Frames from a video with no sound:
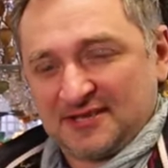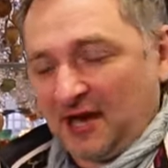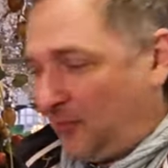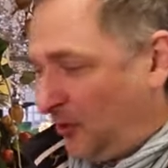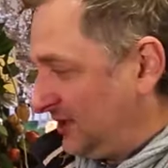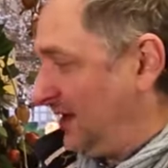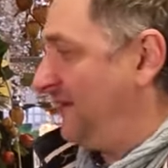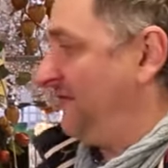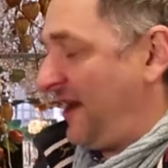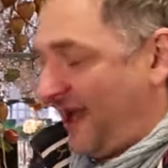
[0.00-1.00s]
A
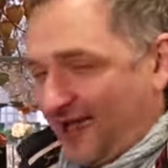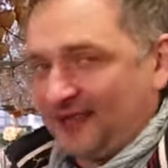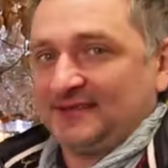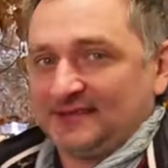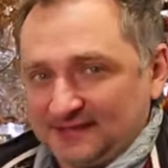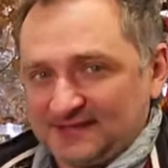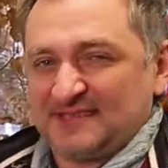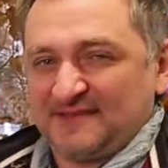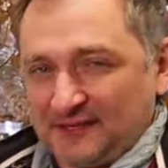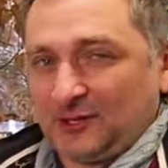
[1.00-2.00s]
masterpiece of Dutch
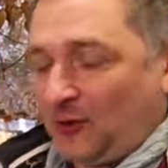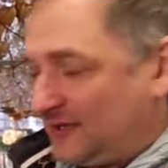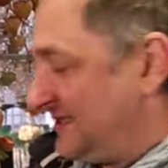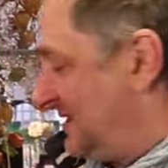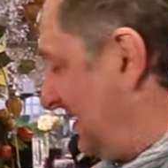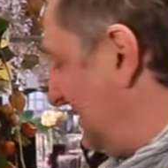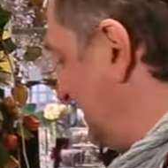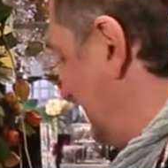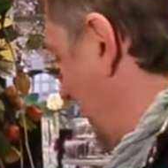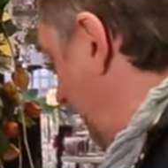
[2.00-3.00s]
flower ingenuity, my
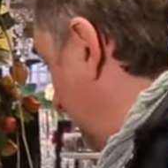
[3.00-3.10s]
friends.